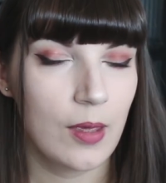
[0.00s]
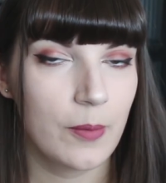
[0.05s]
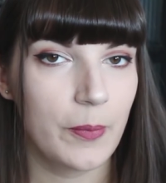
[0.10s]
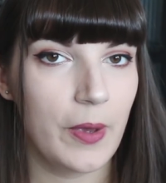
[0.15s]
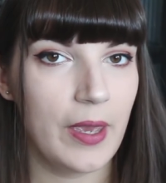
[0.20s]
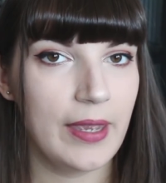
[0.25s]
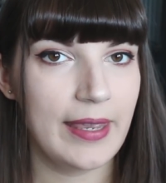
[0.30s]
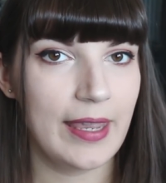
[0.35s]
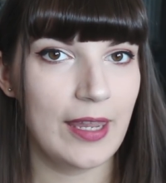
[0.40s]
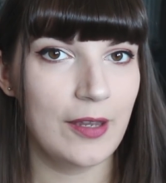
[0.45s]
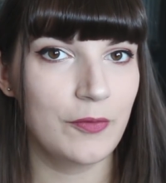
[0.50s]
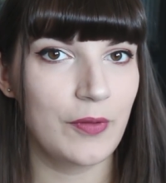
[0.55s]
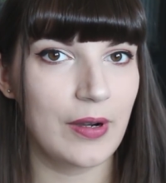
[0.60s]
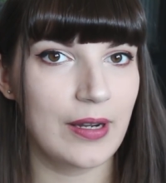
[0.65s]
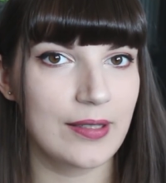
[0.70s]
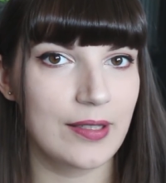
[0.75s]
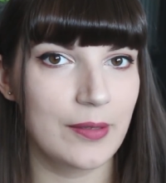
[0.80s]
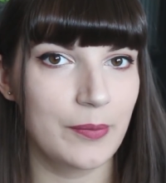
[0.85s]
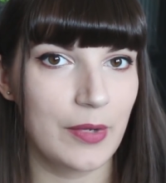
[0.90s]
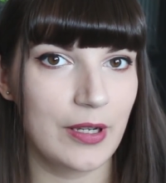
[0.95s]
But again,
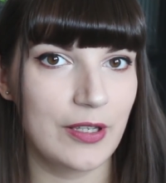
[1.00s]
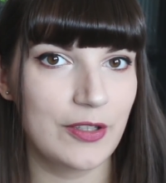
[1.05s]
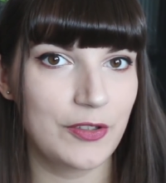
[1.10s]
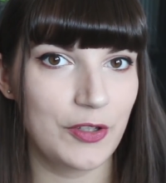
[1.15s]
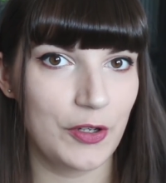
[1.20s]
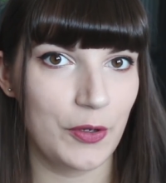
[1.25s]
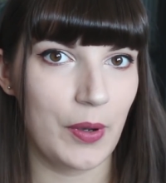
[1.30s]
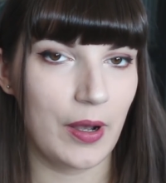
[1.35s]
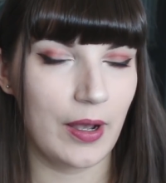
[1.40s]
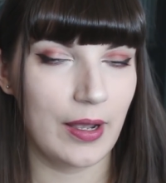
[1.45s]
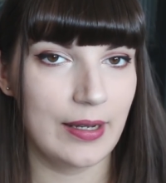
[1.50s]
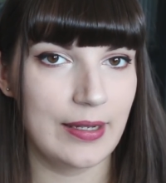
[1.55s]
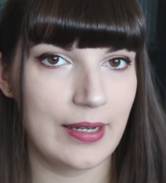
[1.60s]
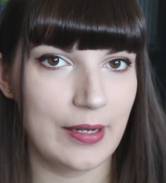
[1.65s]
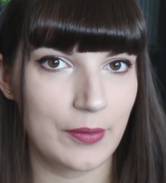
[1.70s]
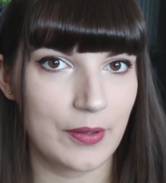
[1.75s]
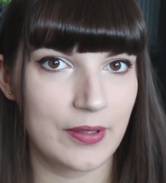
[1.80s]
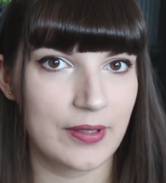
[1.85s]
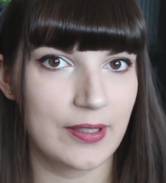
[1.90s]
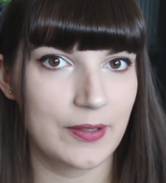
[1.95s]
rats and mice do hide
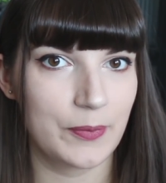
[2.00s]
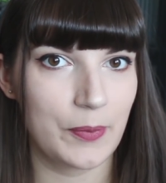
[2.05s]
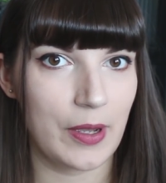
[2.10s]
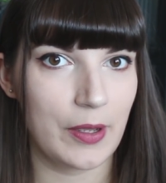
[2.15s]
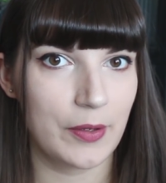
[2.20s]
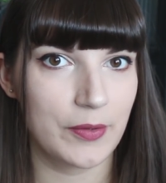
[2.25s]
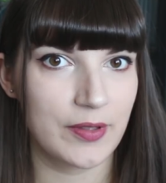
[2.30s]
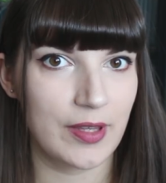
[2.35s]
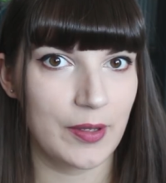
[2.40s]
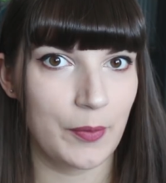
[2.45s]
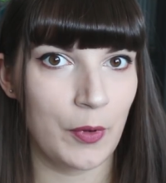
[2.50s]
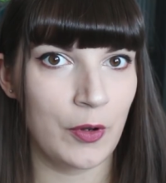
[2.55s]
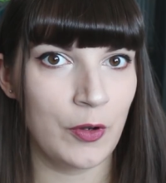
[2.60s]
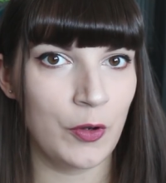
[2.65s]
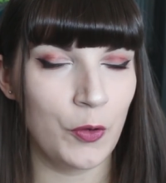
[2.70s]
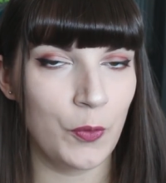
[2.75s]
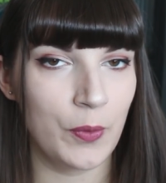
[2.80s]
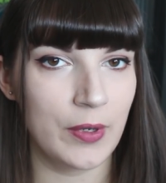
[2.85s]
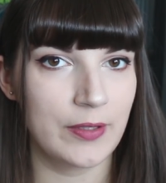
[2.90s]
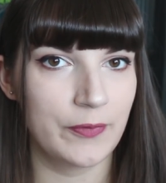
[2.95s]
illness as well, so they won't
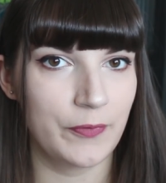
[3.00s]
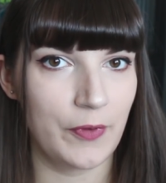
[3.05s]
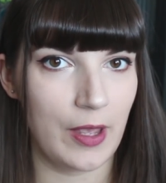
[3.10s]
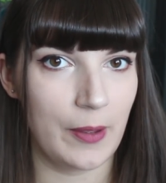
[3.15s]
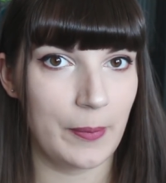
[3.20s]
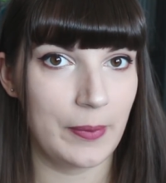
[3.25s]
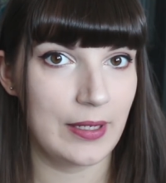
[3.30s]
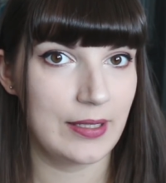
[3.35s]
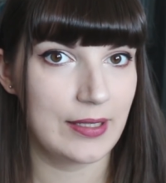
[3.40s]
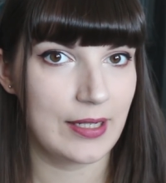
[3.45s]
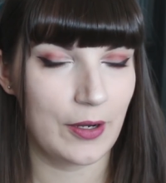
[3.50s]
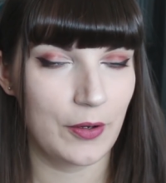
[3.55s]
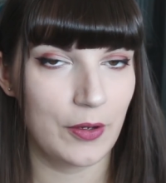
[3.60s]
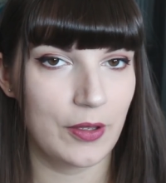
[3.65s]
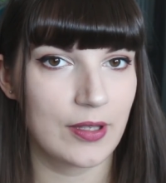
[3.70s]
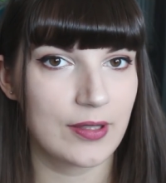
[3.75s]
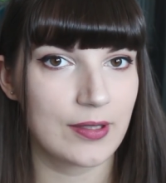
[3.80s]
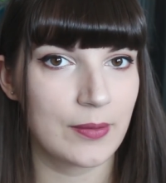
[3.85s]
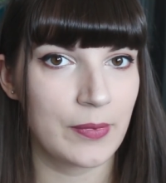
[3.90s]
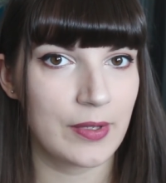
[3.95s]
always verbally tell you
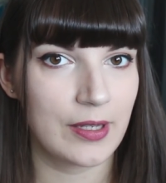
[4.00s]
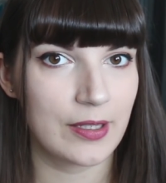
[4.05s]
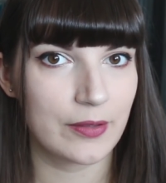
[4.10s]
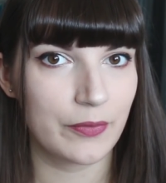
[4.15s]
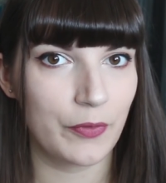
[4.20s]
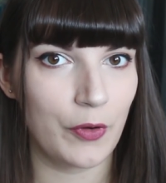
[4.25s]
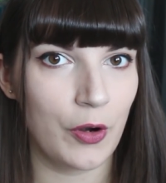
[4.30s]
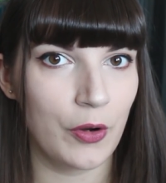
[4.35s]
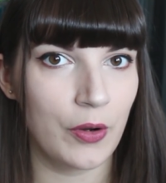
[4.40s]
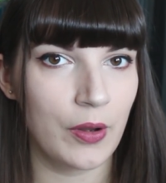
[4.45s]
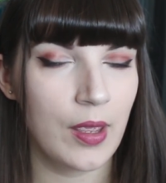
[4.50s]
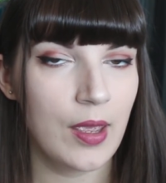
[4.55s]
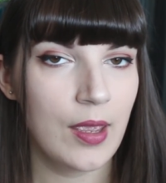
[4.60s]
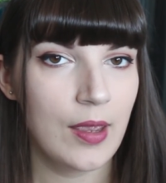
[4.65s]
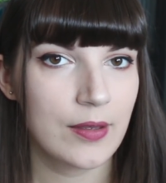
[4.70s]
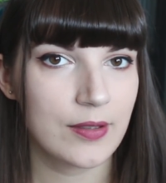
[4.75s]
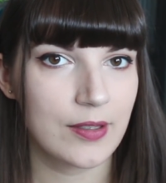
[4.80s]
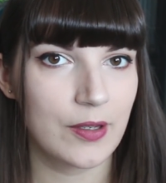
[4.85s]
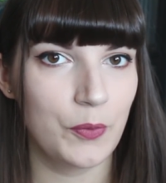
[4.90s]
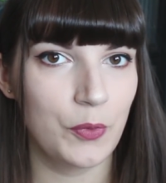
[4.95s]
that something is wrong.
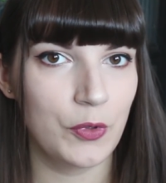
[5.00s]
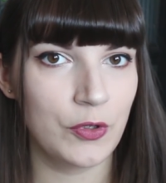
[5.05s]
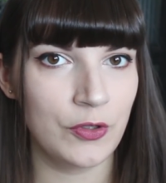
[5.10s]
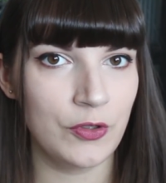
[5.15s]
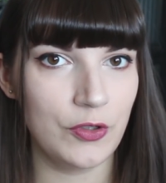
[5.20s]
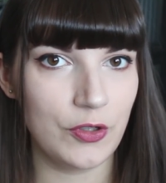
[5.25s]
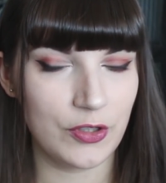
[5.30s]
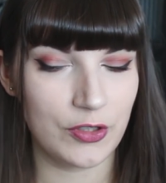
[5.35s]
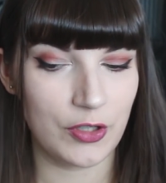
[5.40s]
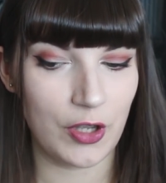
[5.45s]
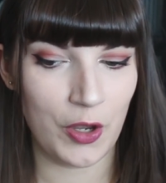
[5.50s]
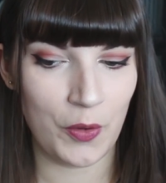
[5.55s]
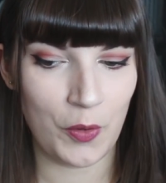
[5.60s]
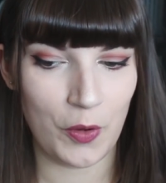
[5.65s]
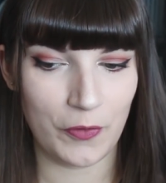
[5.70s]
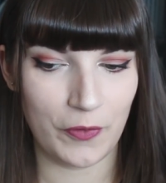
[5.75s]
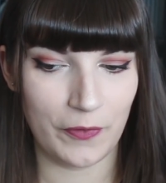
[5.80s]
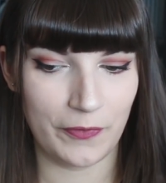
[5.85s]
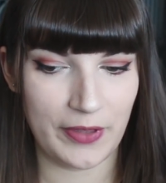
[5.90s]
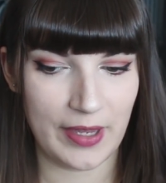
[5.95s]
So I wouldn't just go
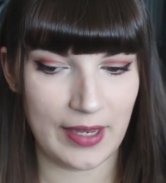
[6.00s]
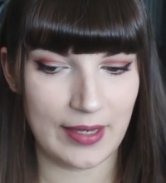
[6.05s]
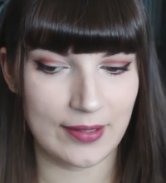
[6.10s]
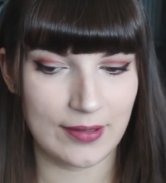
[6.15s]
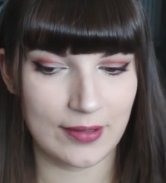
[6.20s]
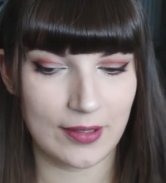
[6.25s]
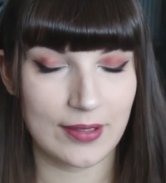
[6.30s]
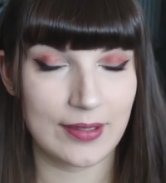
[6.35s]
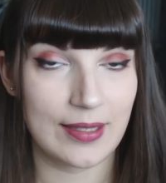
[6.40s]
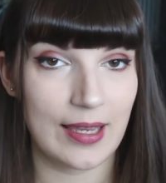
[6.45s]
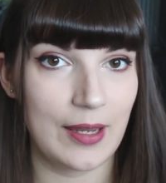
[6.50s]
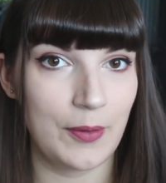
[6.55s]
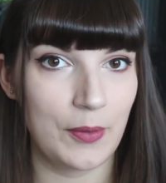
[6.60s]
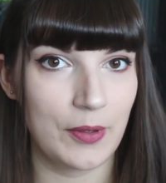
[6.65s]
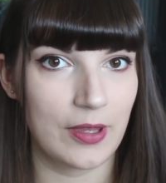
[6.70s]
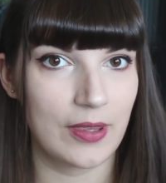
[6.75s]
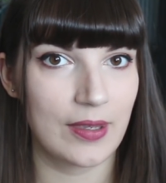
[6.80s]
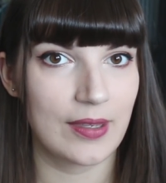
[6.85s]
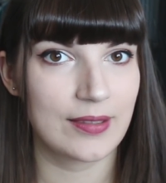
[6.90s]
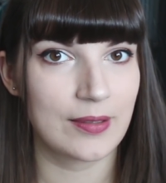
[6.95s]
off of this to say
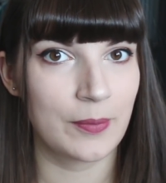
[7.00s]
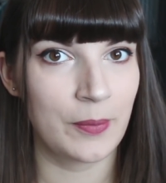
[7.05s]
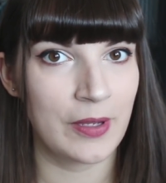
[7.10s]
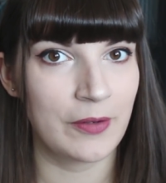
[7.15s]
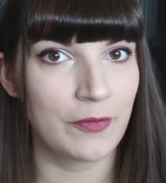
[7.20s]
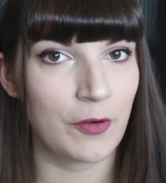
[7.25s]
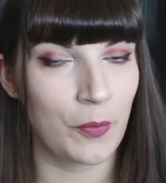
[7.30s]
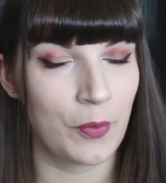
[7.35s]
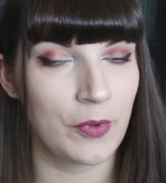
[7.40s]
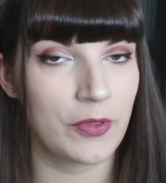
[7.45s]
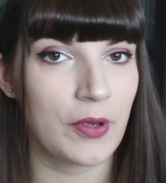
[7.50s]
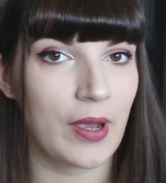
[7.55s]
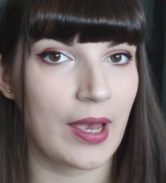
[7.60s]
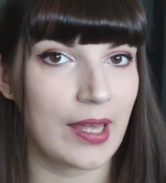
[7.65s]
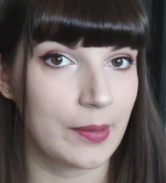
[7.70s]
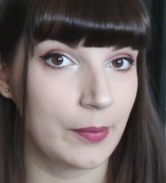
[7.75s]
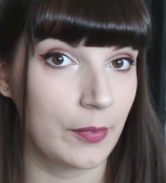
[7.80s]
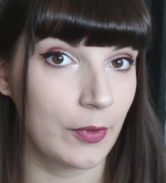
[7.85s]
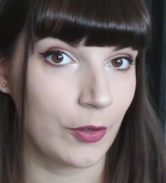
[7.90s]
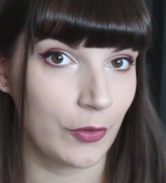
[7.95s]
whether there's something wrong with your
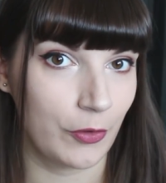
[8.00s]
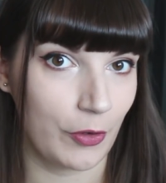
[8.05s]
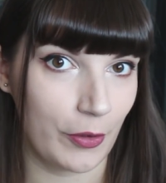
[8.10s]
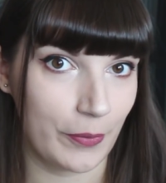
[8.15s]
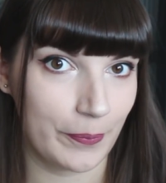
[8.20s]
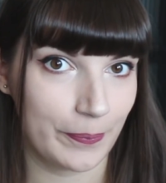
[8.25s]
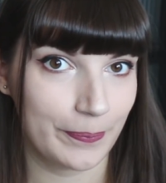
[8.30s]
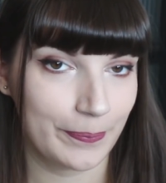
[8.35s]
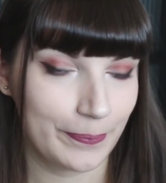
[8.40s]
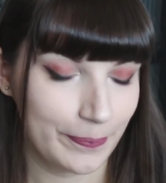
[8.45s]
animal or not.